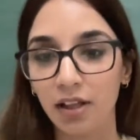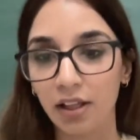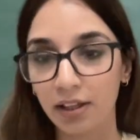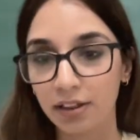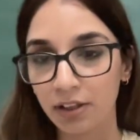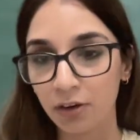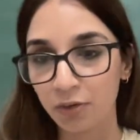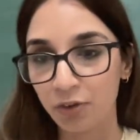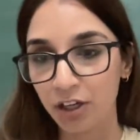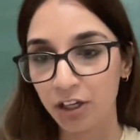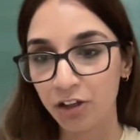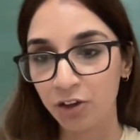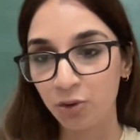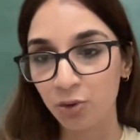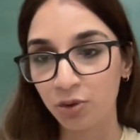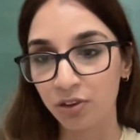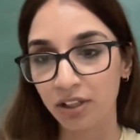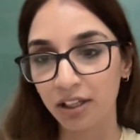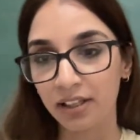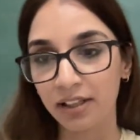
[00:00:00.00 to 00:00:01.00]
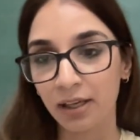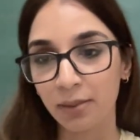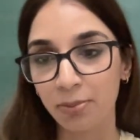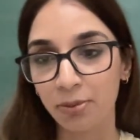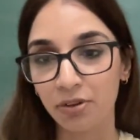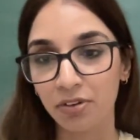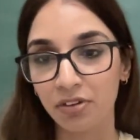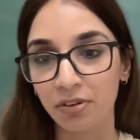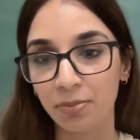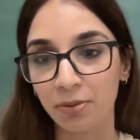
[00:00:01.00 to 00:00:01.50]
the way you said, the
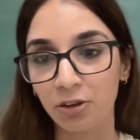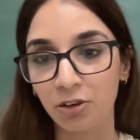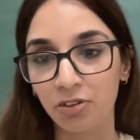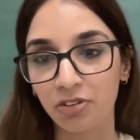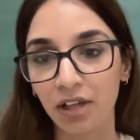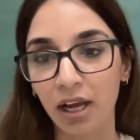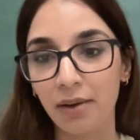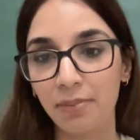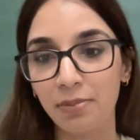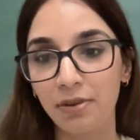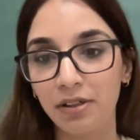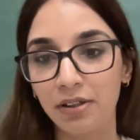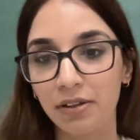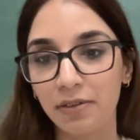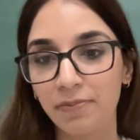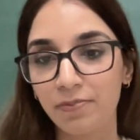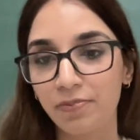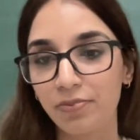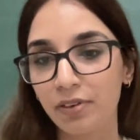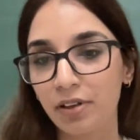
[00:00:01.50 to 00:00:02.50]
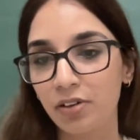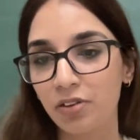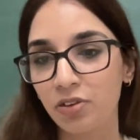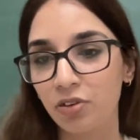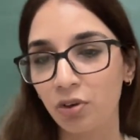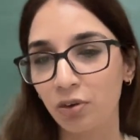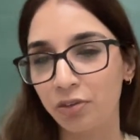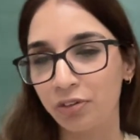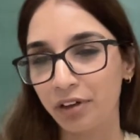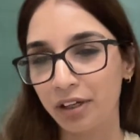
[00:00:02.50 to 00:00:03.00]
principle of cyber
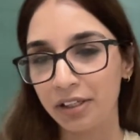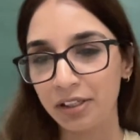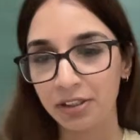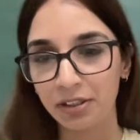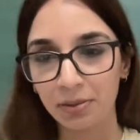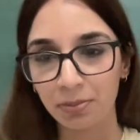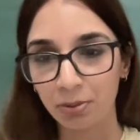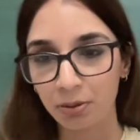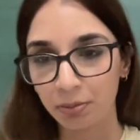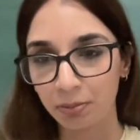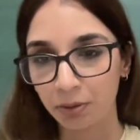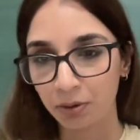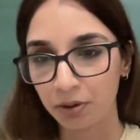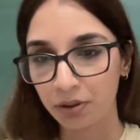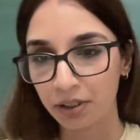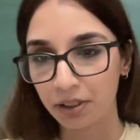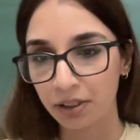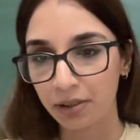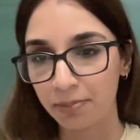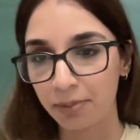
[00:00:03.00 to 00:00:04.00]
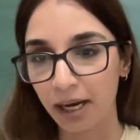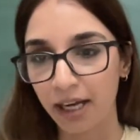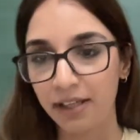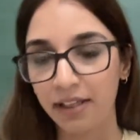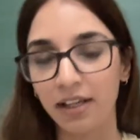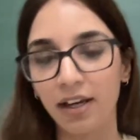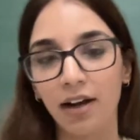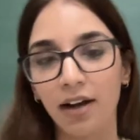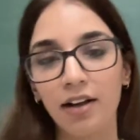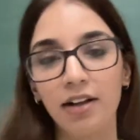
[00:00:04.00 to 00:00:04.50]
sovereignty promoted
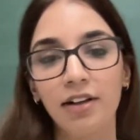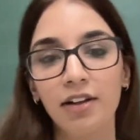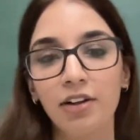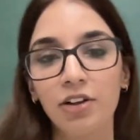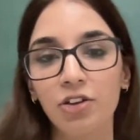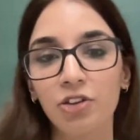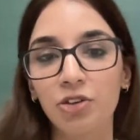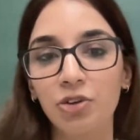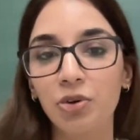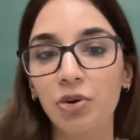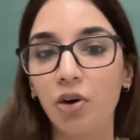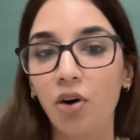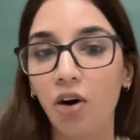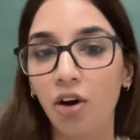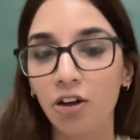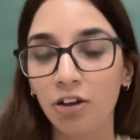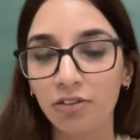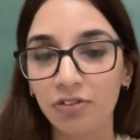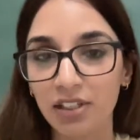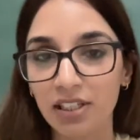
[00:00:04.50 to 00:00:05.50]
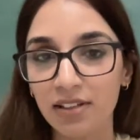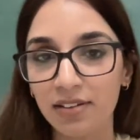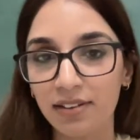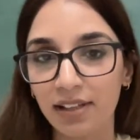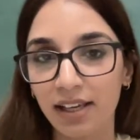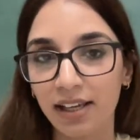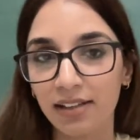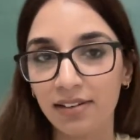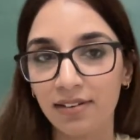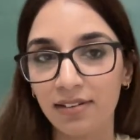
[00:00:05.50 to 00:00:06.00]
by, yeah. So all of these
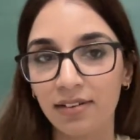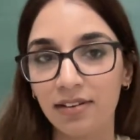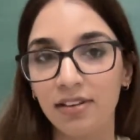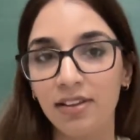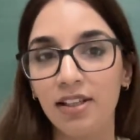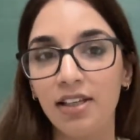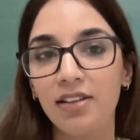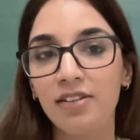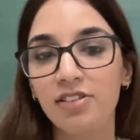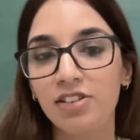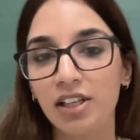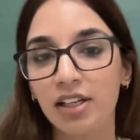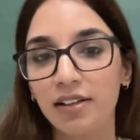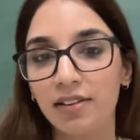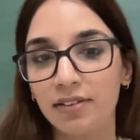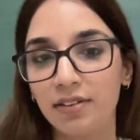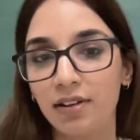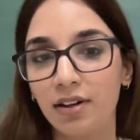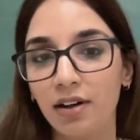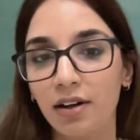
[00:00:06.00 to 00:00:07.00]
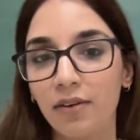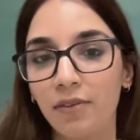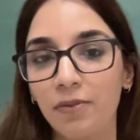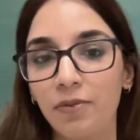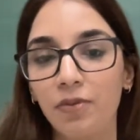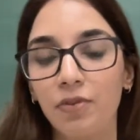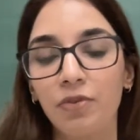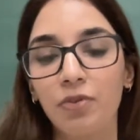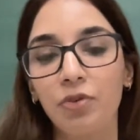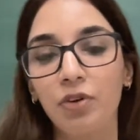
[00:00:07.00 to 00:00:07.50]
states, these checks,
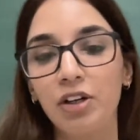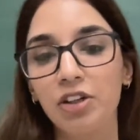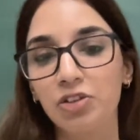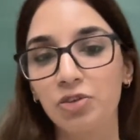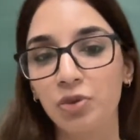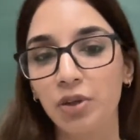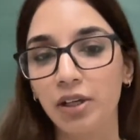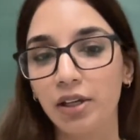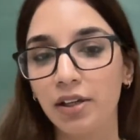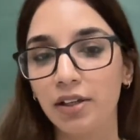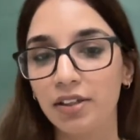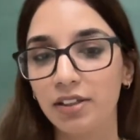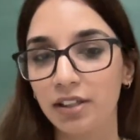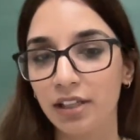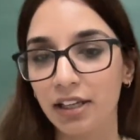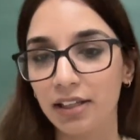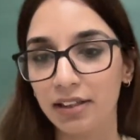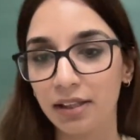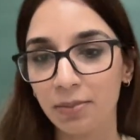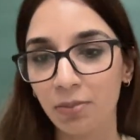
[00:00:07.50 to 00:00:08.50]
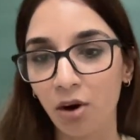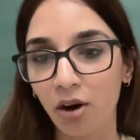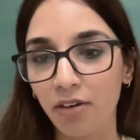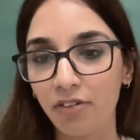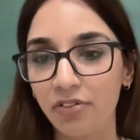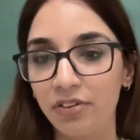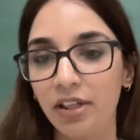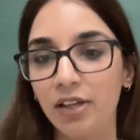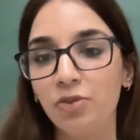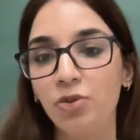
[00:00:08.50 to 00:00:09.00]
first we take them
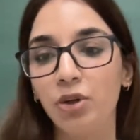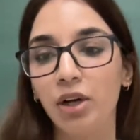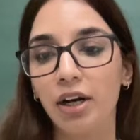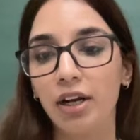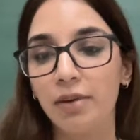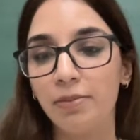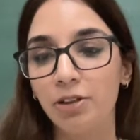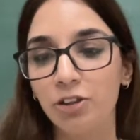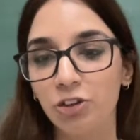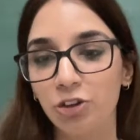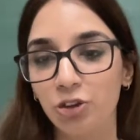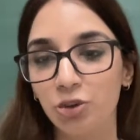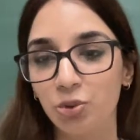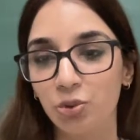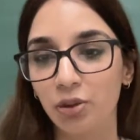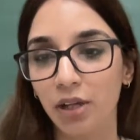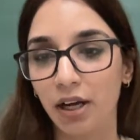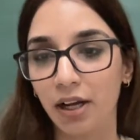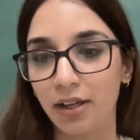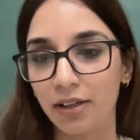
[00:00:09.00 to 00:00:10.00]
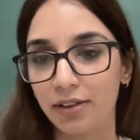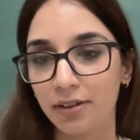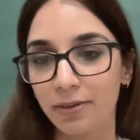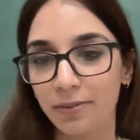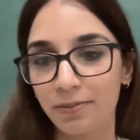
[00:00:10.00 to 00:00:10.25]
off, then we are able to do that.